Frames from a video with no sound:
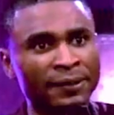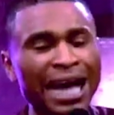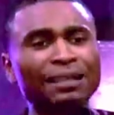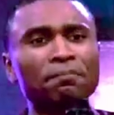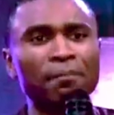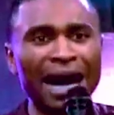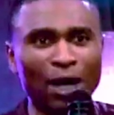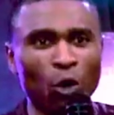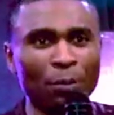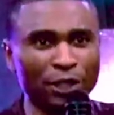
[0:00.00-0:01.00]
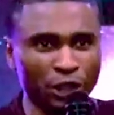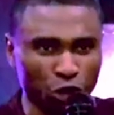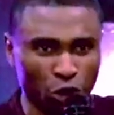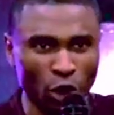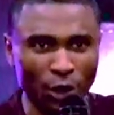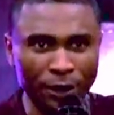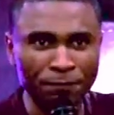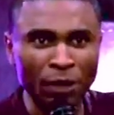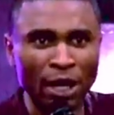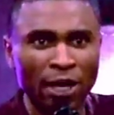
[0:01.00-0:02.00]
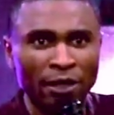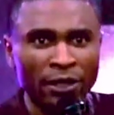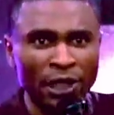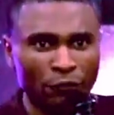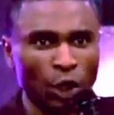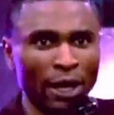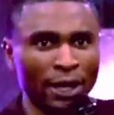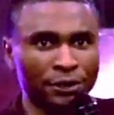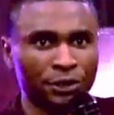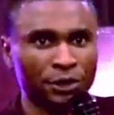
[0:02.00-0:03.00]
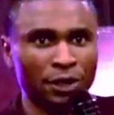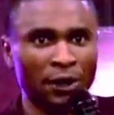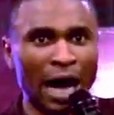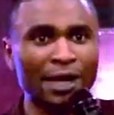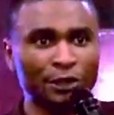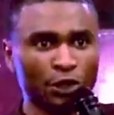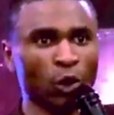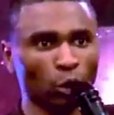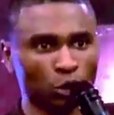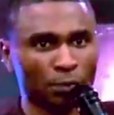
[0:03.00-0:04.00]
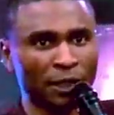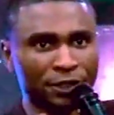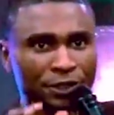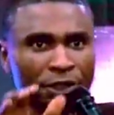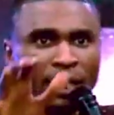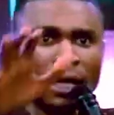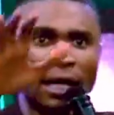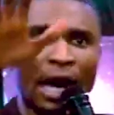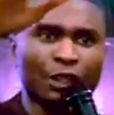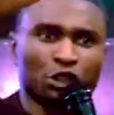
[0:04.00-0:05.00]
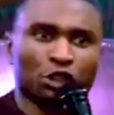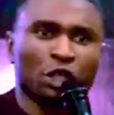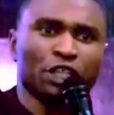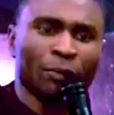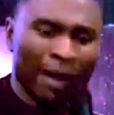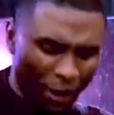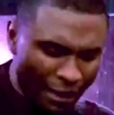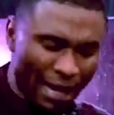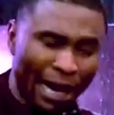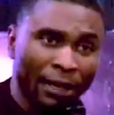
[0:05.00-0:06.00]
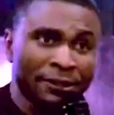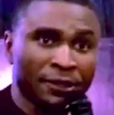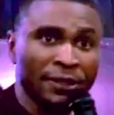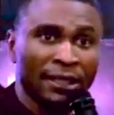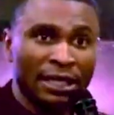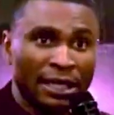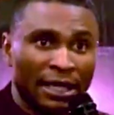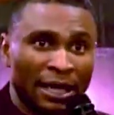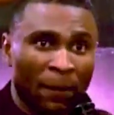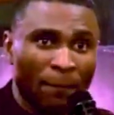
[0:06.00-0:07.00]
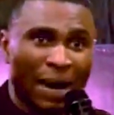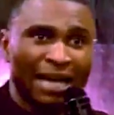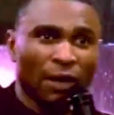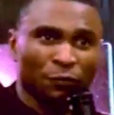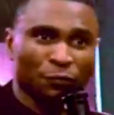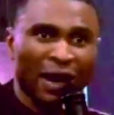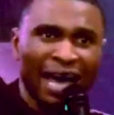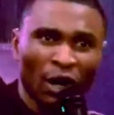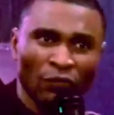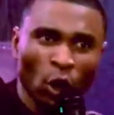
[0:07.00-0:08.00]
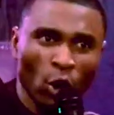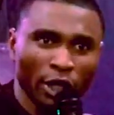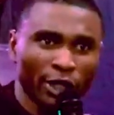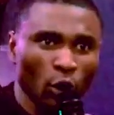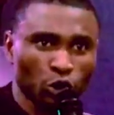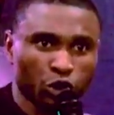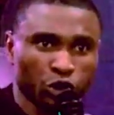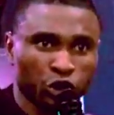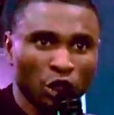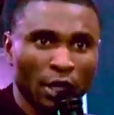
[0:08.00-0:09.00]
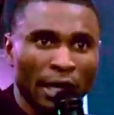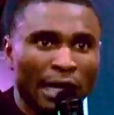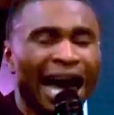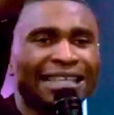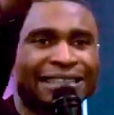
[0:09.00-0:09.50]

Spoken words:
That mark will be destroyed. Lift your hands. Eyes closed, please. I stretch my right hand. By the fire of the Holy Ghost, I